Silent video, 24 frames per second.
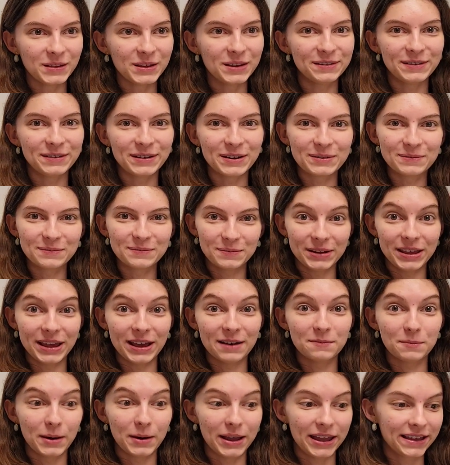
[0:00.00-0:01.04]
So we
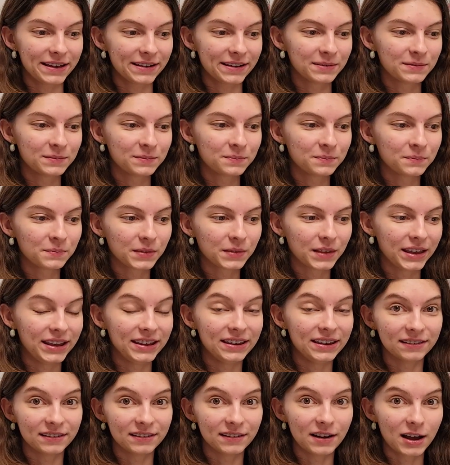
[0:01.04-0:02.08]
have wake. He
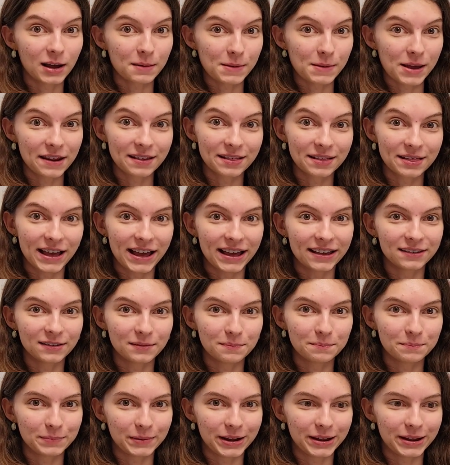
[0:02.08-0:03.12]
doesn't talk about it in class,
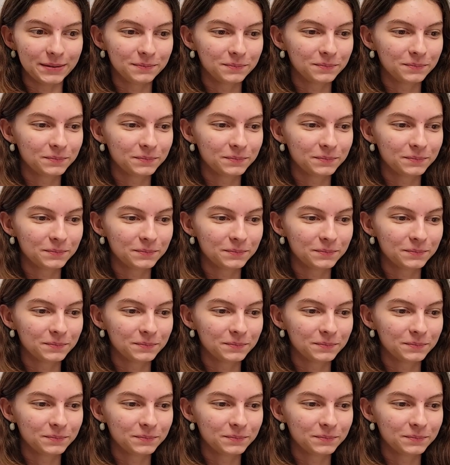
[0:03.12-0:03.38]
but